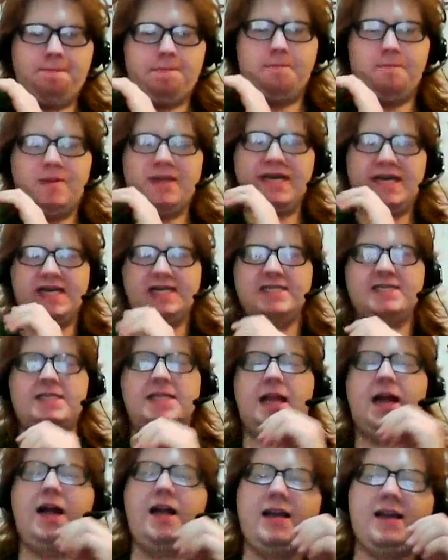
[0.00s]
But it does
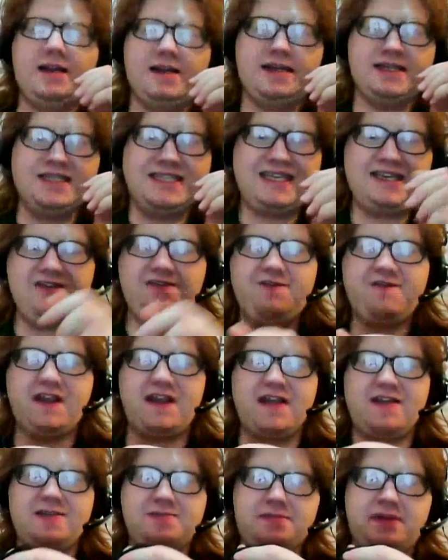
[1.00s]
not give
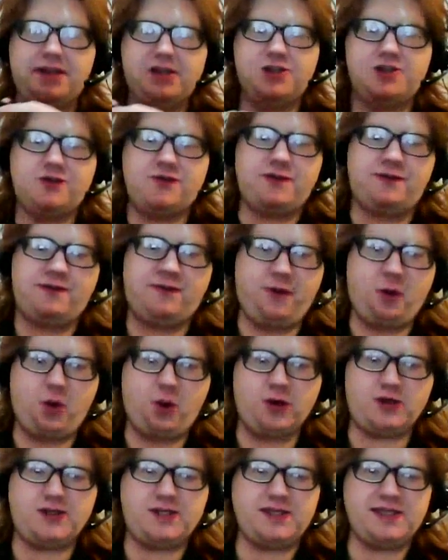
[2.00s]
as much
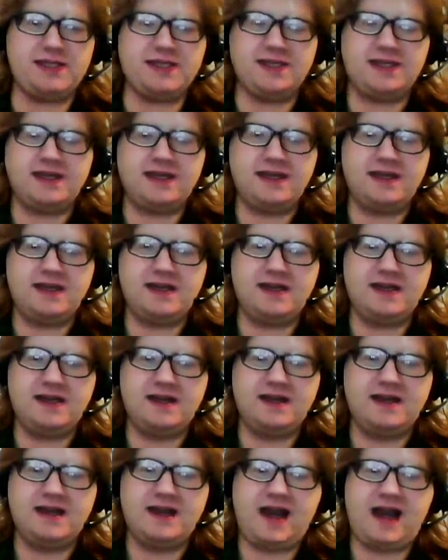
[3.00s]
force
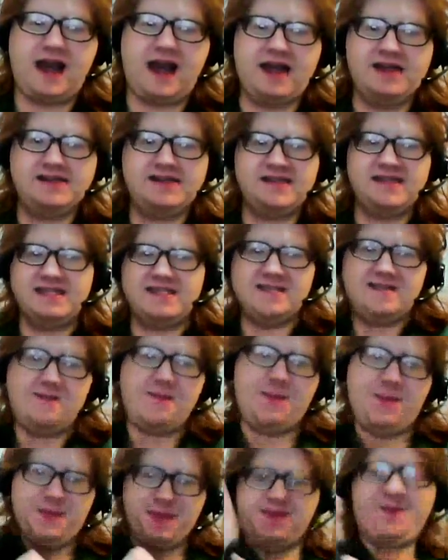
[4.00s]
as
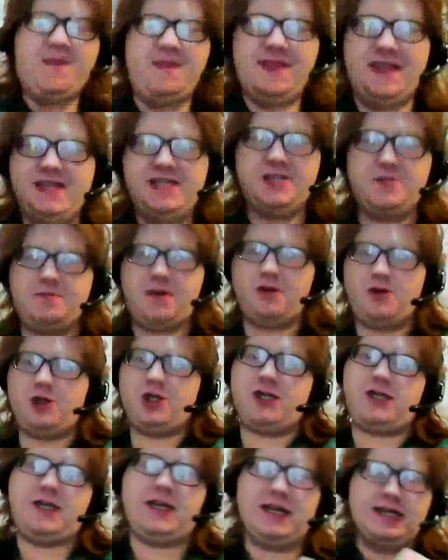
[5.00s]
this
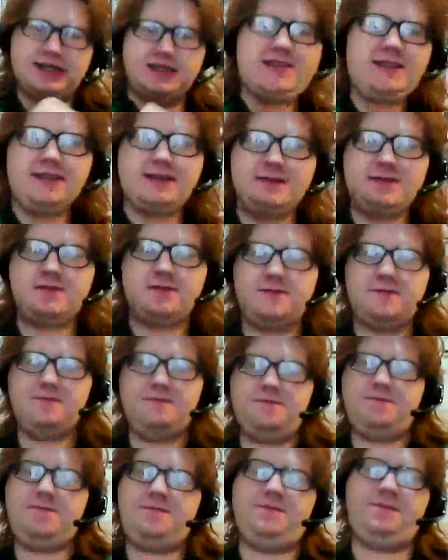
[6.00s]
motion does.
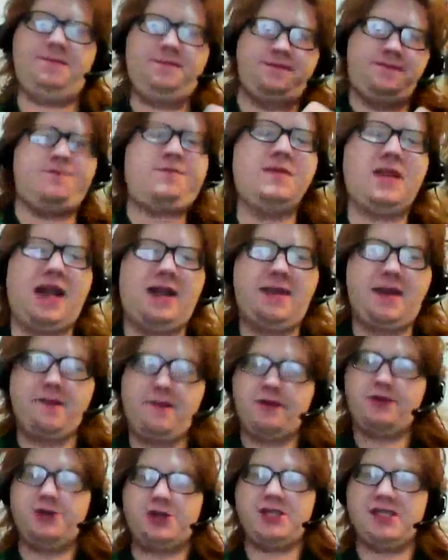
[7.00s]
And that
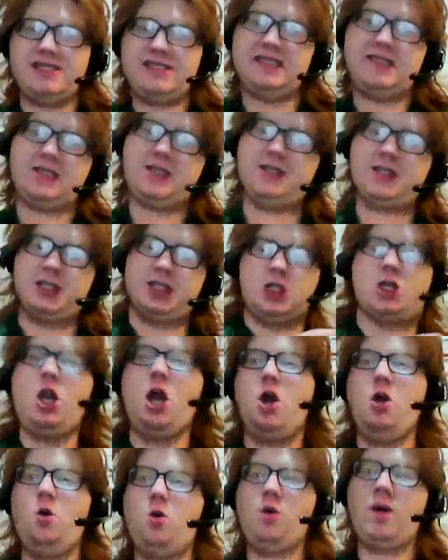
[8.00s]
motion isn't
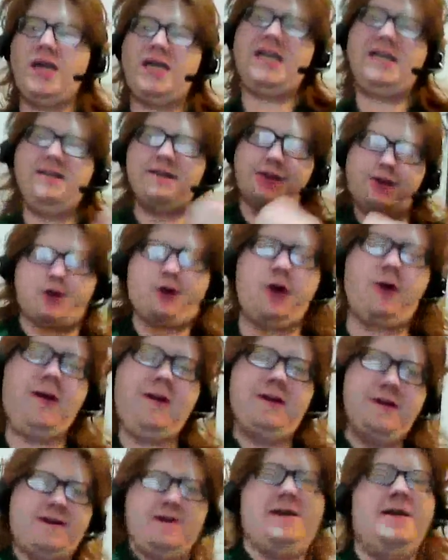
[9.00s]
slow either.
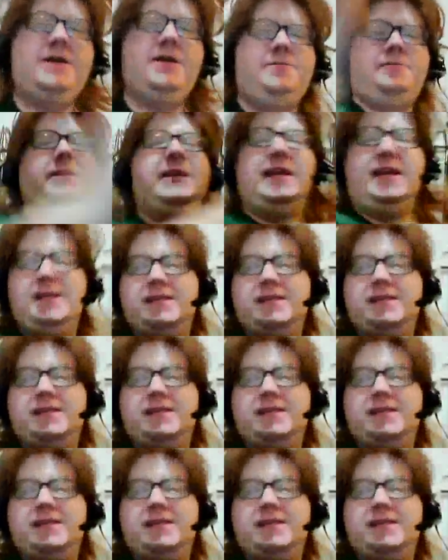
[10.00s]
I mean, I